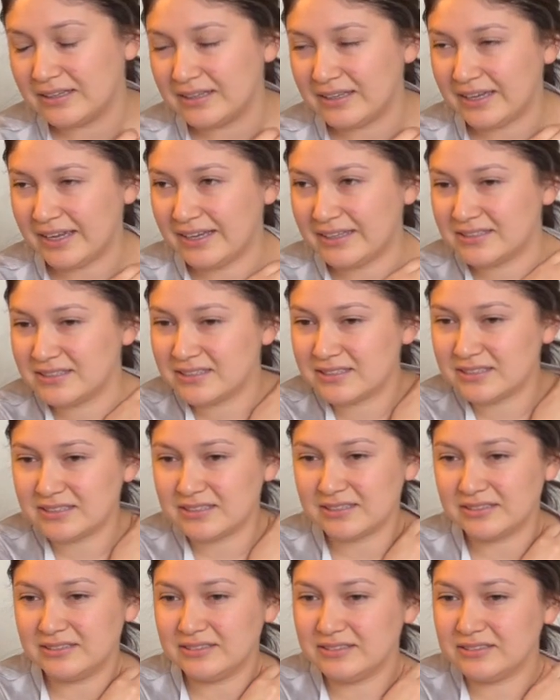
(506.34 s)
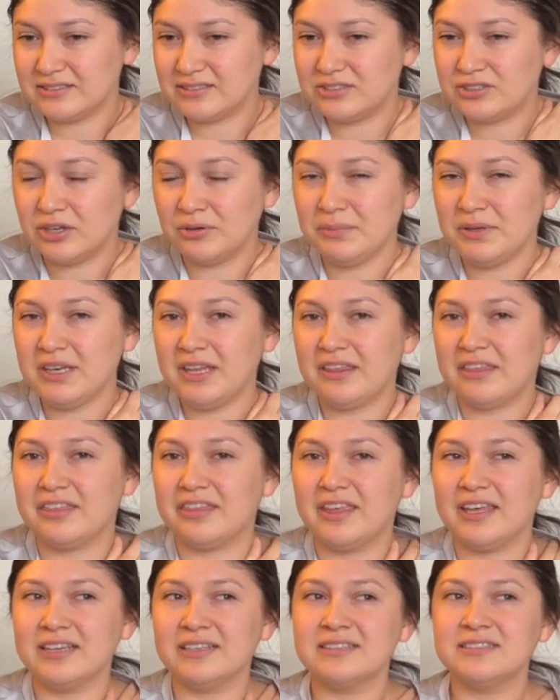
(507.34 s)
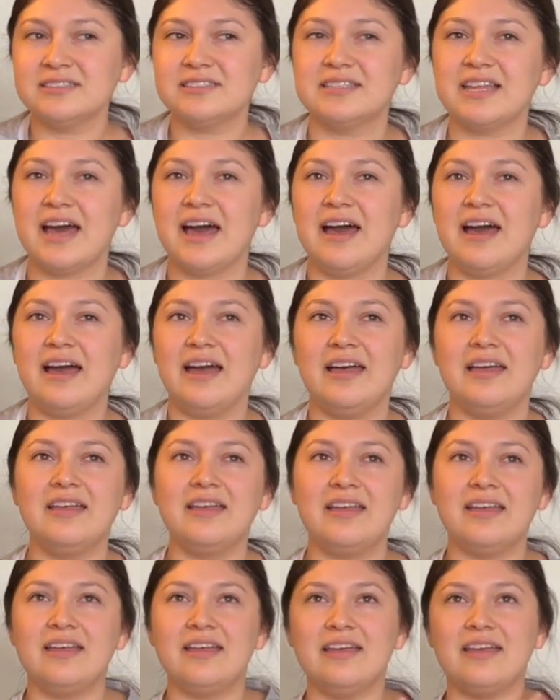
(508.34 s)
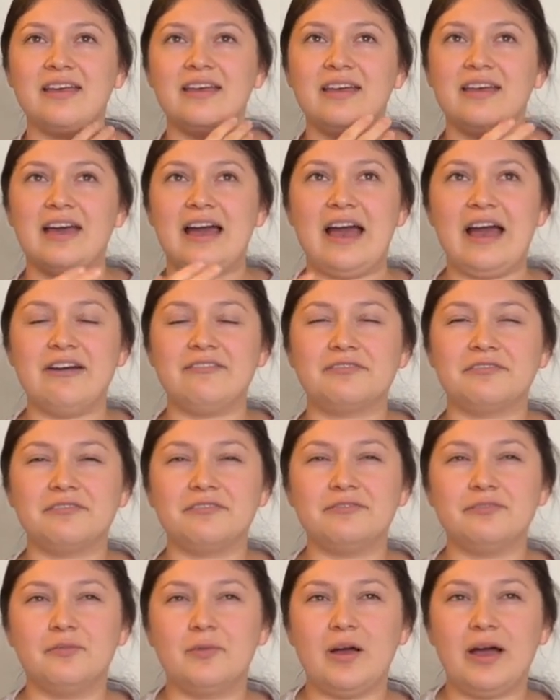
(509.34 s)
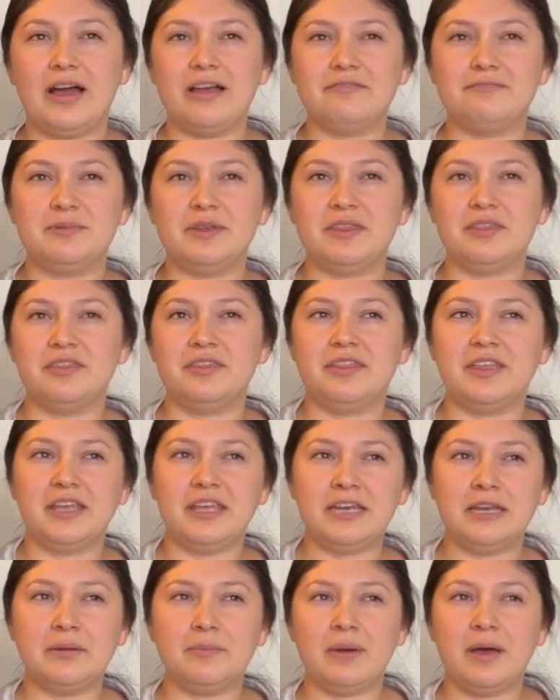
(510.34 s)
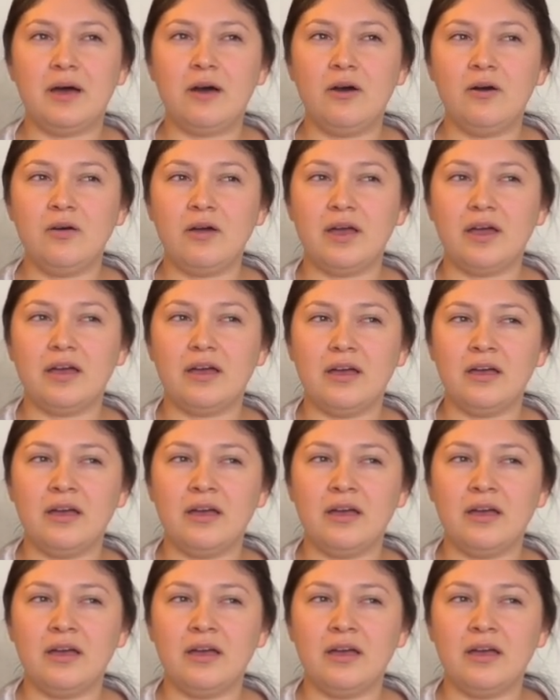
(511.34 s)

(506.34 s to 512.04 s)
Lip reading: it's so many things that I've been thinking about